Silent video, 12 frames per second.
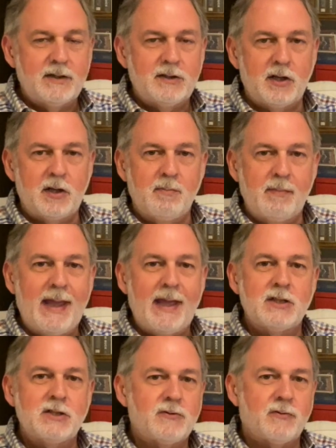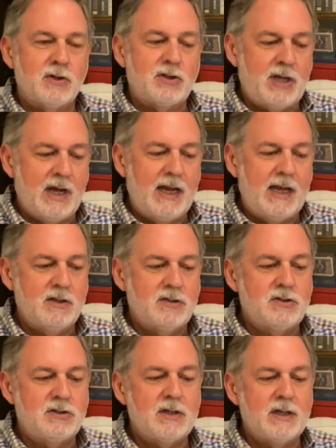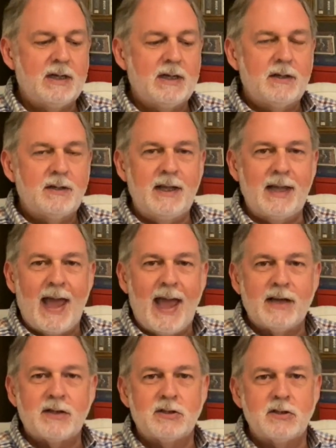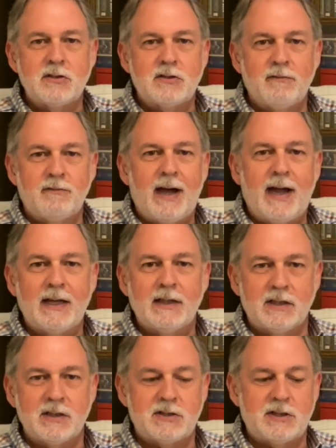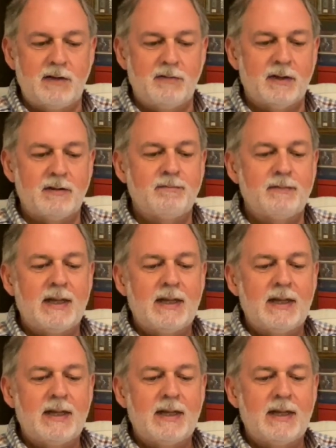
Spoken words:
the demands for change, the actions of violence even,